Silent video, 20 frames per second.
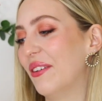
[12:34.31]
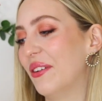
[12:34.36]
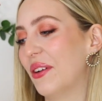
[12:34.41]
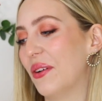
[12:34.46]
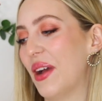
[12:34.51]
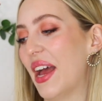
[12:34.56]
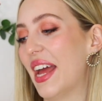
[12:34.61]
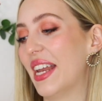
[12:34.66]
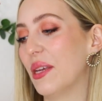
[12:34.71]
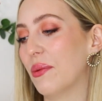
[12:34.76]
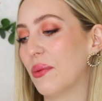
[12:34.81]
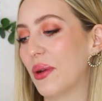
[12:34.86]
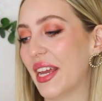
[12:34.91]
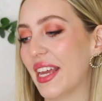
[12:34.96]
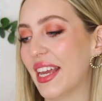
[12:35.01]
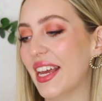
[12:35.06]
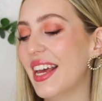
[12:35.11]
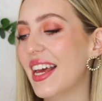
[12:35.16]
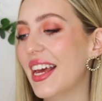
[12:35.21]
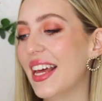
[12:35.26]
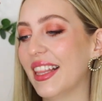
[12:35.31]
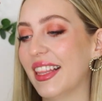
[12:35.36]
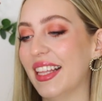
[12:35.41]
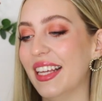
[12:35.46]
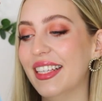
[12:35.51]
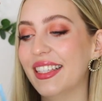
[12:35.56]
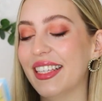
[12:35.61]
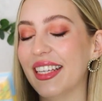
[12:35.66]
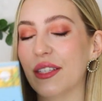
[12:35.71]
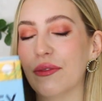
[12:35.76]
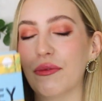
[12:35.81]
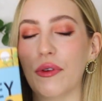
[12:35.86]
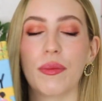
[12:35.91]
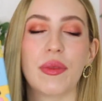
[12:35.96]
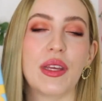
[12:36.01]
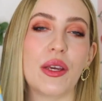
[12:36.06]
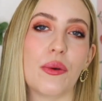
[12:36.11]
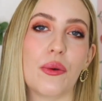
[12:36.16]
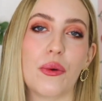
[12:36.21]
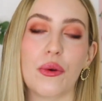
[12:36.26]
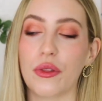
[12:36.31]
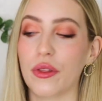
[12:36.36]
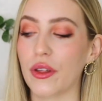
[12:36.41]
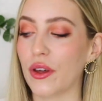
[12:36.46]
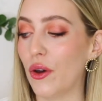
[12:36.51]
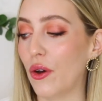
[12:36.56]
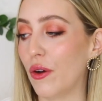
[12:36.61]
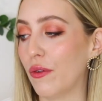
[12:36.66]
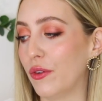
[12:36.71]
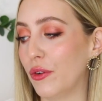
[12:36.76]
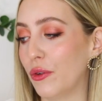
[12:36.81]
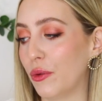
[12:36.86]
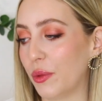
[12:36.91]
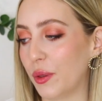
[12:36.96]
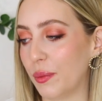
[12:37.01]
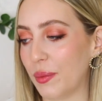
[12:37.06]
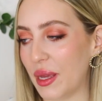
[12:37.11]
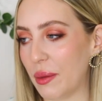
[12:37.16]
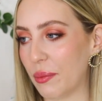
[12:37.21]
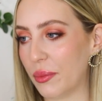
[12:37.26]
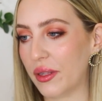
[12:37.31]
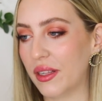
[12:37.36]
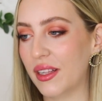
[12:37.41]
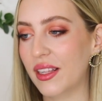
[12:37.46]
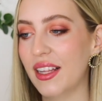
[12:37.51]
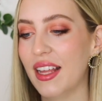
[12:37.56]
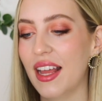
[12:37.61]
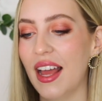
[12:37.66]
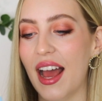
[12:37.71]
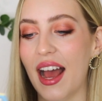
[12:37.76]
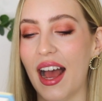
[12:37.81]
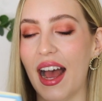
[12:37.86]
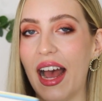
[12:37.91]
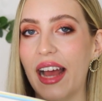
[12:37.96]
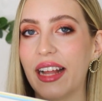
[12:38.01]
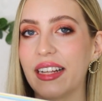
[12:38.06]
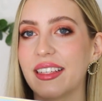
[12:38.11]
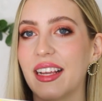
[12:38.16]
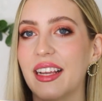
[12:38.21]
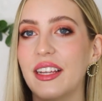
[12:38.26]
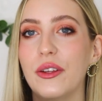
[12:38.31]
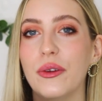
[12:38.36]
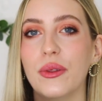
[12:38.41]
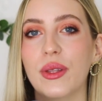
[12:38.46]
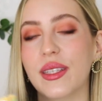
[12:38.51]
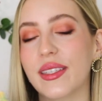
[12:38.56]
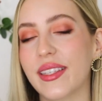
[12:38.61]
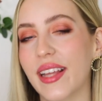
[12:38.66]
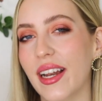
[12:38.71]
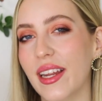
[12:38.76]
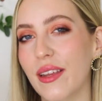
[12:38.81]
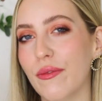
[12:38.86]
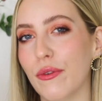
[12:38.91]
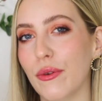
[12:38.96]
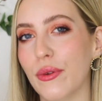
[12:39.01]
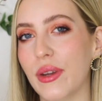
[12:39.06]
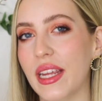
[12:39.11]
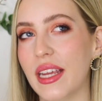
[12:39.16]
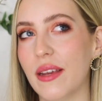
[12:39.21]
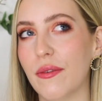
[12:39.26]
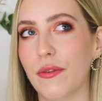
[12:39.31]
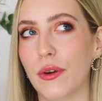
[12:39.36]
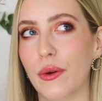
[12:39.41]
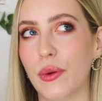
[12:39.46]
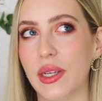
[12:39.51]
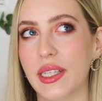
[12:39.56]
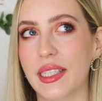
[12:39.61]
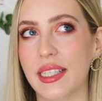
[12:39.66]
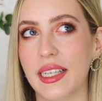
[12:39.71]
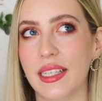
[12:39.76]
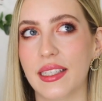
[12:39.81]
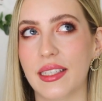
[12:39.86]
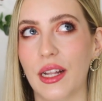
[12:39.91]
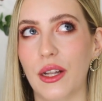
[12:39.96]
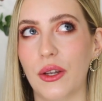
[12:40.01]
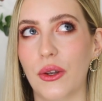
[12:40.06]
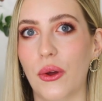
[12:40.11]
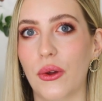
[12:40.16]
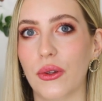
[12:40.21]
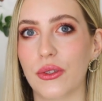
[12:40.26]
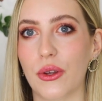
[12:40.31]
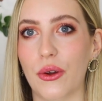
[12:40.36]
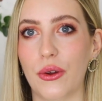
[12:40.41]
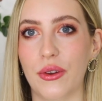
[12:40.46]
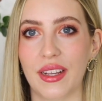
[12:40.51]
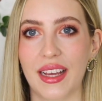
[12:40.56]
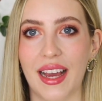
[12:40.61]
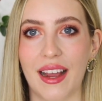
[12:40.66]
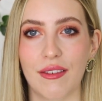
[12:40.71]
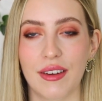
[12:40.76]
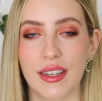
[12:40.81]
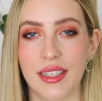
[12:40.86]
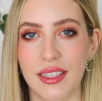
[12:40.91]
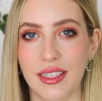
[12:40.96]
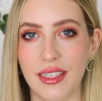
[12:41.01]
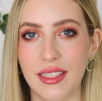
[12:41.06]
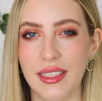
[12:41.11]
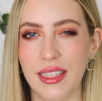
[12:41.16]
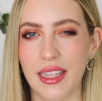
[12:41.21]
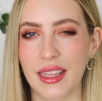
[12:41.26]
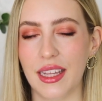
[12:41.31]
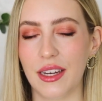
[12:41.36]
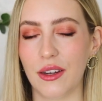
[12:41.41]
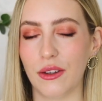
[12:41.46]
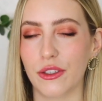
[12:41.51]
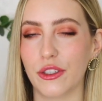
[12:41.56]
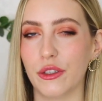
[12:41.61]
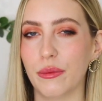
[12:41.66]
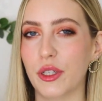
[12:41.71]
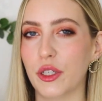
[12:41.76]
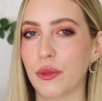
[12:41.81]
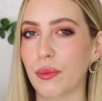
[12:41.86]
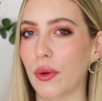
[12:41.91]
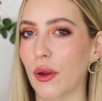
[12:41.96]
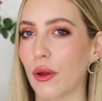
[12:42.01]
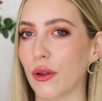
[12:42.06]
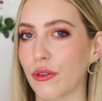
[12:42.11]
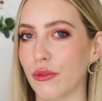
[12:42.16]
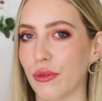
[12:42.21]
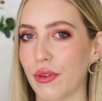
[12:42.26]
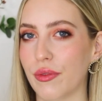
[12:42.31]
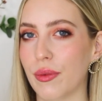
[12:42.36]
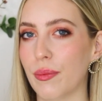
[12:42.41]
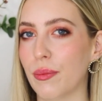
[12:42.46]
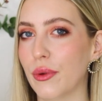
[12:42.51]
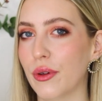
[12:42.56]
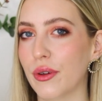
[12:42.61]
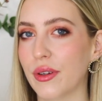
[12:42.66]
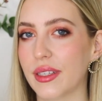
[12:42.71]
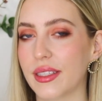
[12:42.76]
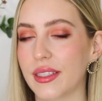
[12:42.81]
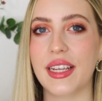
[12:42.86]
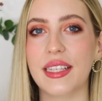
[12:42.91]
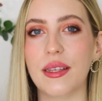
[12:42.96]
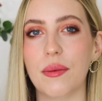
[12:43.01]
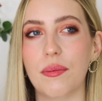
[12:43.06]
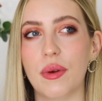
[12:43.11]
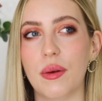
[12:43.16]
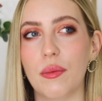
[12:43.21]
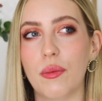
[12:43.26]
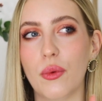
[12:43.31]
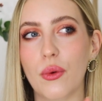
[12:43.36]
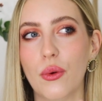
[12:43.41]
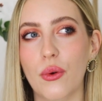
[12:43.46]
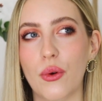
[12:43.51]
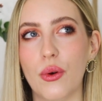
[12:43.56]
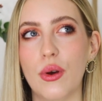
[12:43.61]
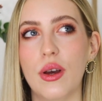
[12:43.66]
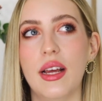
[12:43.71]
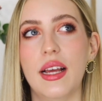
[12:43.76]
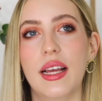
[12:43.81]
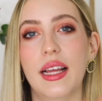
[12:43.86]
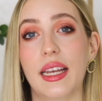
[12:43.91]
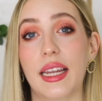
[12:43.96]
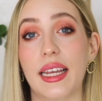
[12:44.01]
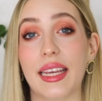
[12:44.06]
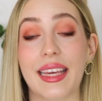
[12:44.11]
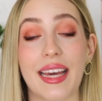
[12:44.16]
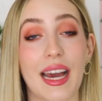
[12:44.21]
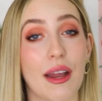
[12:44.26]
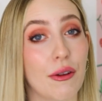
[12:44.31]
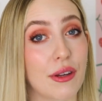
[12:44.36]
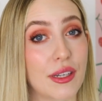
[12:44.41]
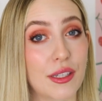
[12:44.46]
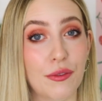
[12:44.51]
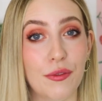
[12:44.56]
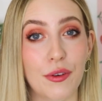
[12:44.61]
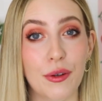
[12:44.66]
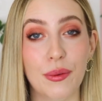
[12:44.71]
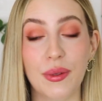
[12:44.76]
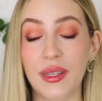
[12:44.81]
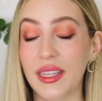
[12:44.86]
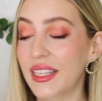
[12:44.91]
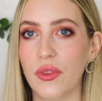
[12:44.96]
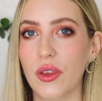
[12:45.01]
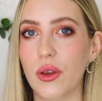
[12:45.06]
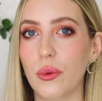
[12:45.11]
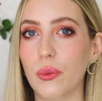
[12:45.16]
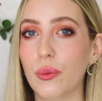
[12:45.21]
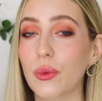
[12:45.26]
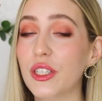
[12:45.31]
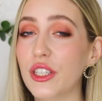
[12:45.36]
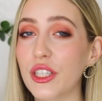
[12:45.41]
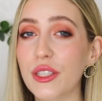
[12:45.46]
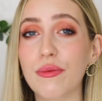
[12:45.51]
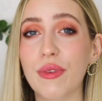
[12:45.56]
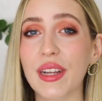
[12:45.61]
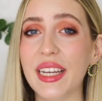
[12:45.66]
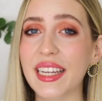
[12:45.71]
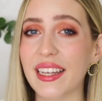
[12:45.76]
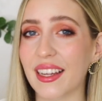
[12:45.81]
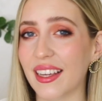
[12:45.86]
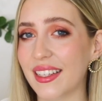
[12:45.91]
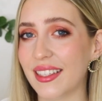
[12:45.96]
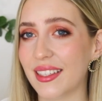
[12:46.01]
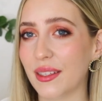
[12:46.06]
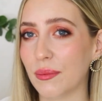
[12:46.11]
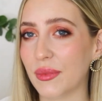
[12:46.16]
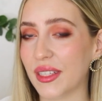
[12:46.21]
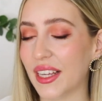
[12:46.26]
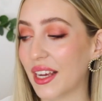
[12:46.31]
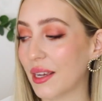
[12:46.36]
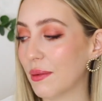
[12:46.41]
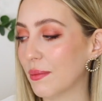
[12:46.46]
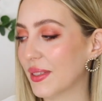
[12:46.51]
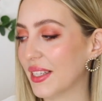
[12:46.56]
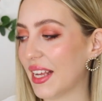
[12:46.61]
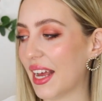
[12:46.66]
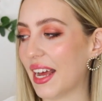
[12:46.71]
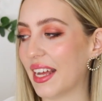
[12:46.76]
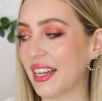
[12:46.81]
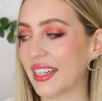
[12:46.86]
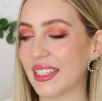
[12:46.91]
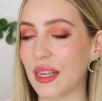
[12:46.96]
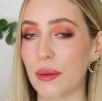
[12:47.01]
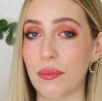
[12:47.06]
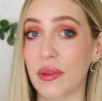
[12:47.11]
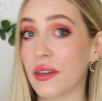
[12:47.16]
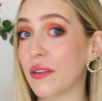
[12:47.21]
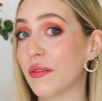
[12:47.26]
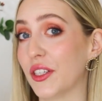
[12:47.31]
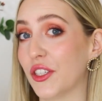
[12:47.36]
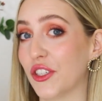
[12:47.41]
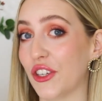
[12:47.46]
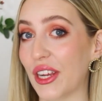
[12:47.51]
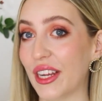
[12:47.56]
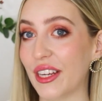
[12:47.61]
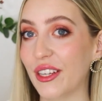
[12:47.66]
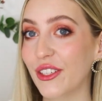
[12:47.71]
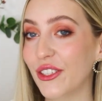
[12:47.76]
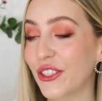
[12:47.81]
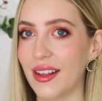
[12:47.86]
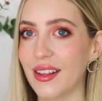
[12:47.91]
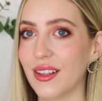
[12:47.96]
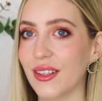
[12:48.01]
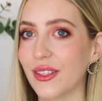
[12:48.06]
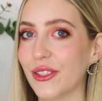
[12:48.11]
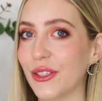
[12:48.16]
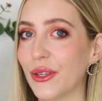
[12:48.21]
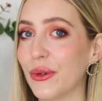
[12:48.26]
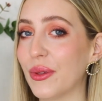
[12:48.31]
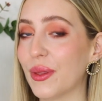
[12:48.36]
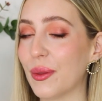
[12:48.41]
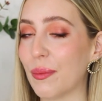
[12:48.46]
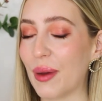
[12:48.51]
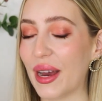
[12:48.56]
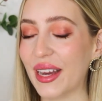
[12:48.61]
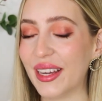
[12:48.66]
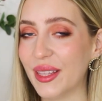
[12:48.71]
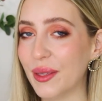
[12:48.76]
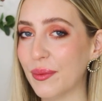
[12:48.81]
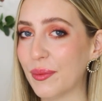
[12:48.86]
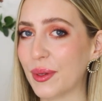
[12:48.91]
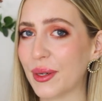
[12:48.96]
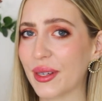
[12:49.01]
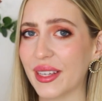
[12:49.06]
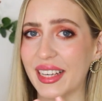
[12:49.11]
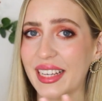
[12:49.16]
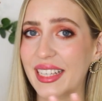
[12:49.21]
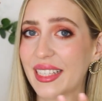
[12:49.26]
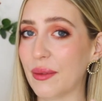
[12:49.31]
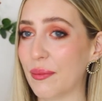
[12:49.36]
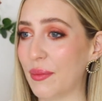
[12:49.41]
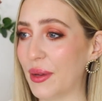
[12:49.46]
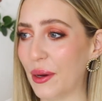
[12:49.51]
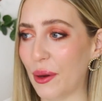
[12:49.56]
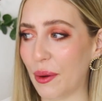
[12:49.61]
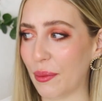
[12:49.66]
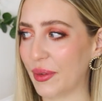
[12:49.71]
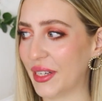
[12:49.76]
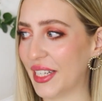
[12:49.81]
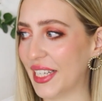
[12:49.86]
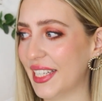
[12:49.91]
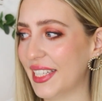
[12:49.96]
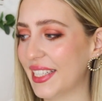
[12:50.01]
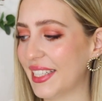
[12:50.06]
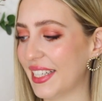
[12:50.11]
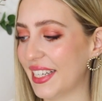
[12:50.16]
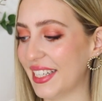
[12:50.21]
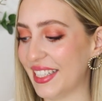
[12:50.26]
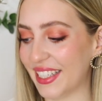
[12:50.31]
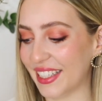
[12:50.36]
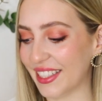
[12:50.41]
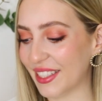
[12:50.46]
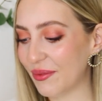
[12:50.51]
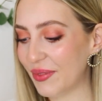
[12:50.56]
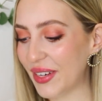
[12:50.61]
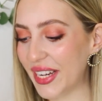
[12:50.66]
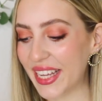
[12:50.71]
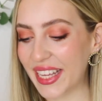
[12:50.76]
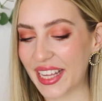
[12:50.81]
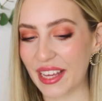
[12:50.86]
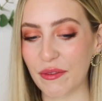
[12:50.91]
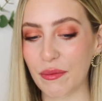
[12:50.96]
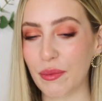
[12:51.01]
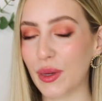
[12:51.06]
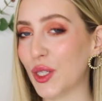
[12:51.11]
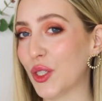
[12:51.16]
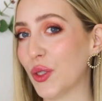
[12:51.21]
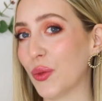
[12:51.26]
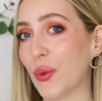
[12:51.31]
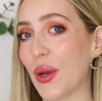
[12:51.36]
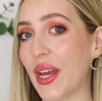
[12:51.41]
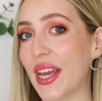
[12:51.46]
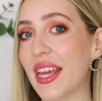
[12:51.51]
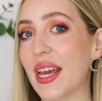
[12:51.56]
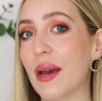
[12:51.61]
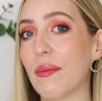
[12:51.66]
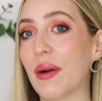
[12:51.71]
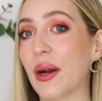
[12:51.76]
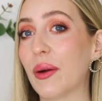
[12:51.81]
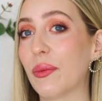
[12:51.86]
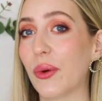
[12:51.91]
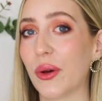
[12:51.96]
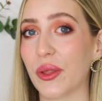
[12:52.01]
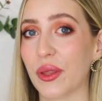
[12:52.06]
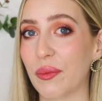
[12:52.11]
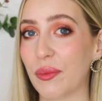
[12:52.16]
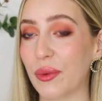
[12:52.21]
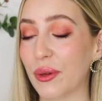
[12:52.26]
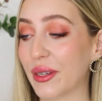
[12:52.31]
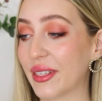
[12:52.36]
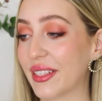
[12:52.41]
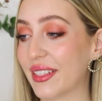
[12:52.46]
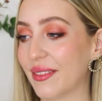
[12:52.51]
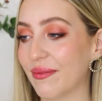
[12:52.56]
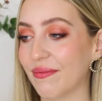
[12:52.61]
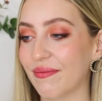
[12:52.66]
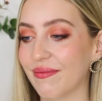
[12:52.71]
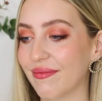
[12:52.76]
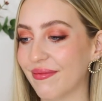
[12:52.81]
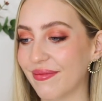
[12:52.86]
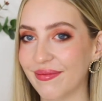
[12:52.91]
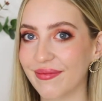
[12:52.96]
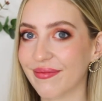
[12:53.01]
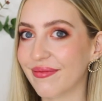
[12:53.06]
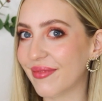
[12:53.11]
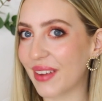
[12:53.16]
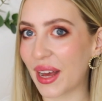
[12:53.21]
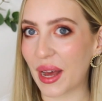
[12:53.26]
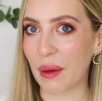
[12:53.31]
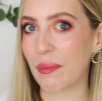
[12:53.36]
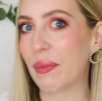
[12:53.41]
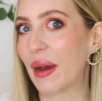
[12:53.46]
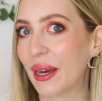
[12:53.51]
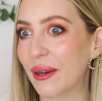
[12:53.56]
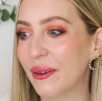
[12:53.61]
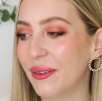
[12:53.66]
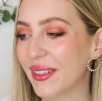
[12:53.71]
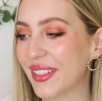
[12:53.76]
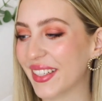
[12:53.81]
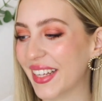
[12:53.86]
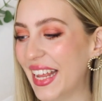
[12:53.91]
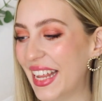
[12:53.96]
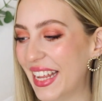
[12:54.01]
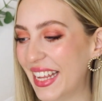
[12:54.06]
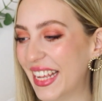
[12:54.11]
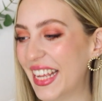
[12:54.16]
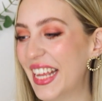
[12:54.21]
I don't know. Anyway, this is from the author of Normal People, and I know that Sally Rooney focuses a lot on characters. They're not so much plot-driven books, but more like character focused, which is really nice sometimes and a bit of a change. So the back of the book is a bit ominous. It doesn't really give much away about what the book's about.